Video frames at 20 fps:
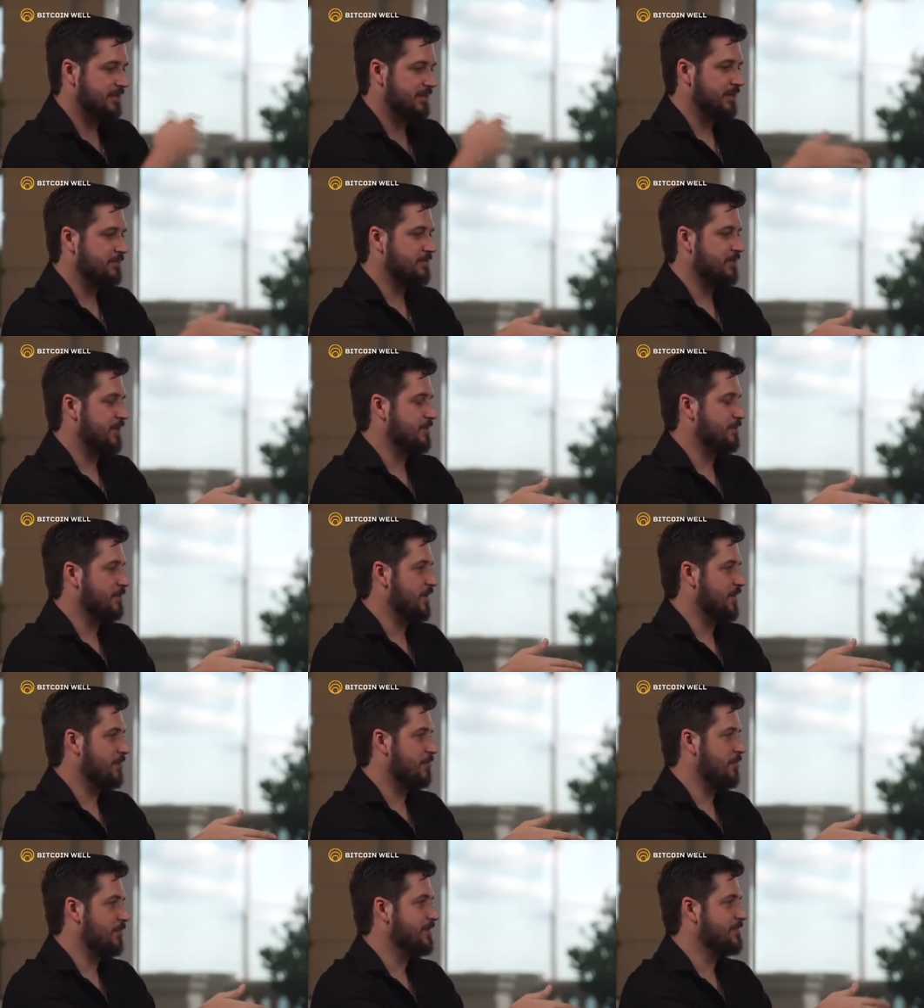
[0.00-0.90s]
It seems like
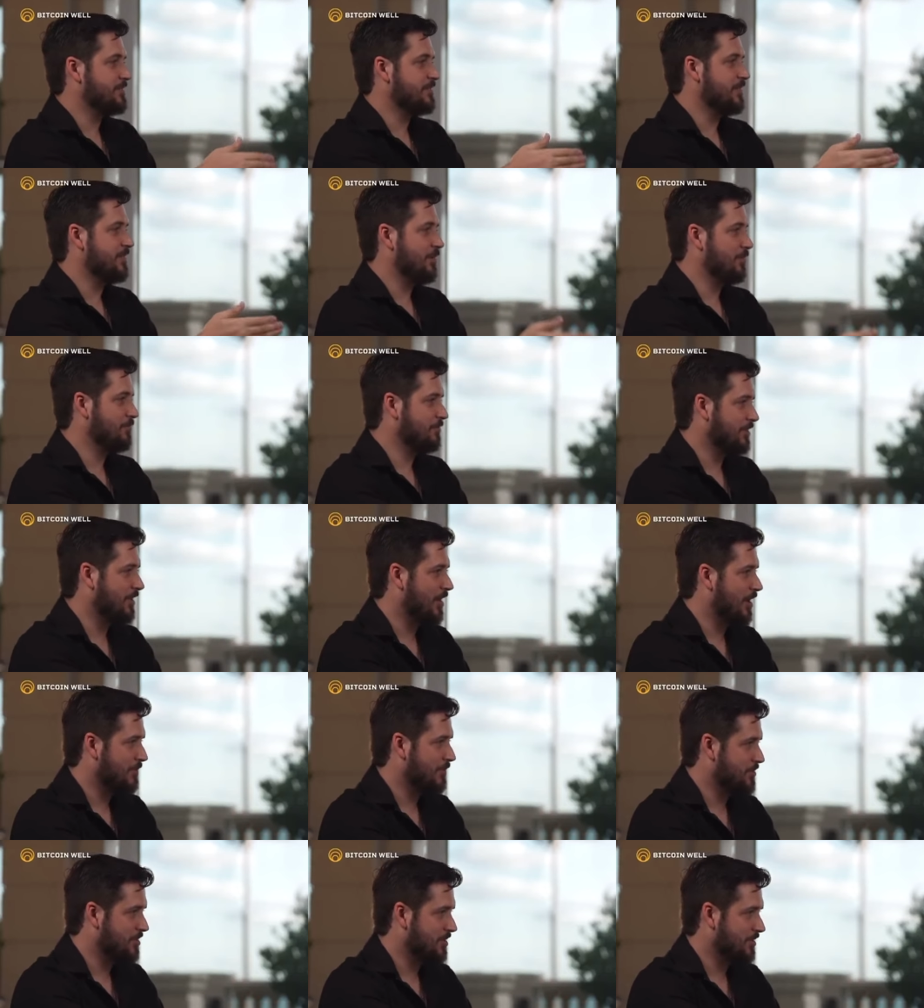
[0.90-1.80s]
Bitcoin is the
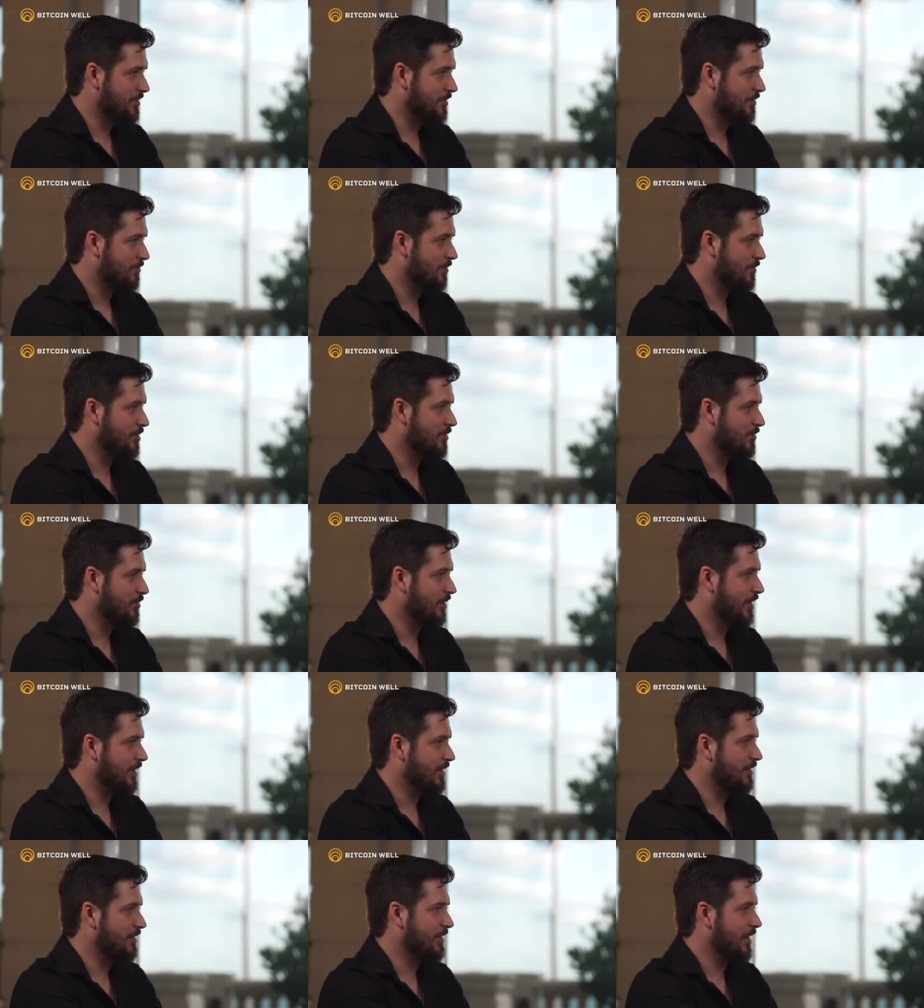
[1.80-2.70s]
only option when you
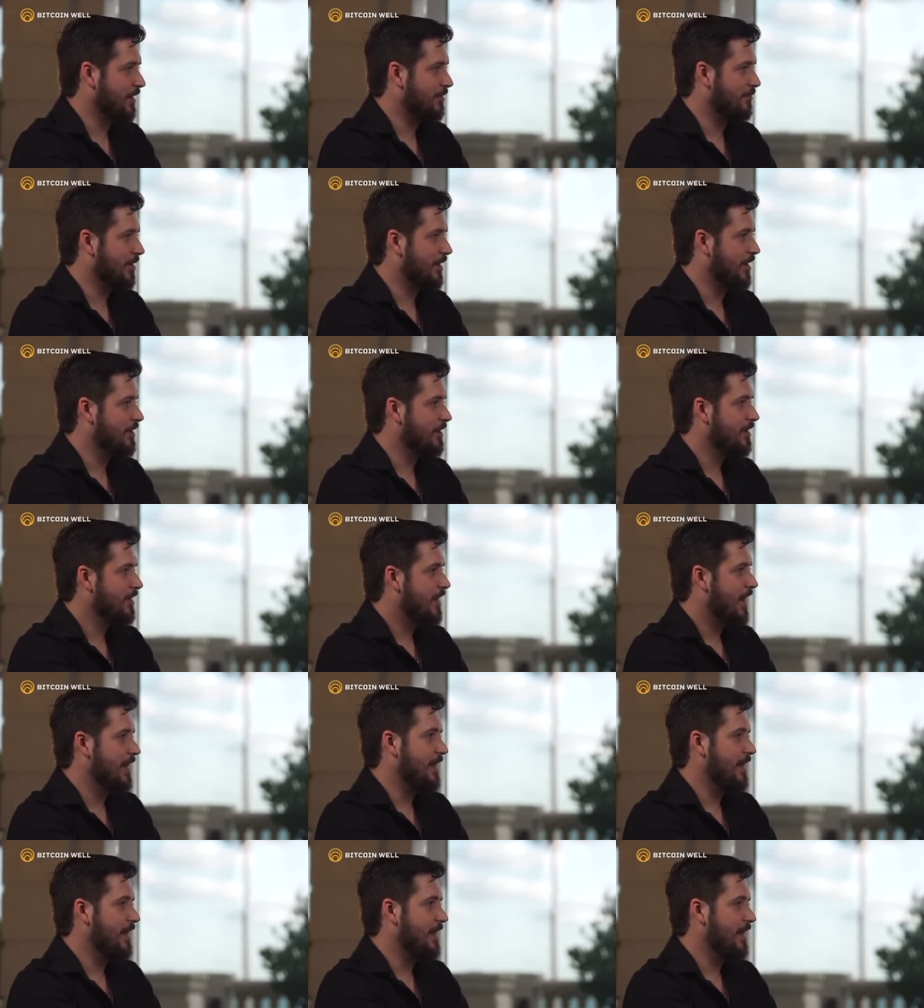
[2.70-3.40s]
look at it that way.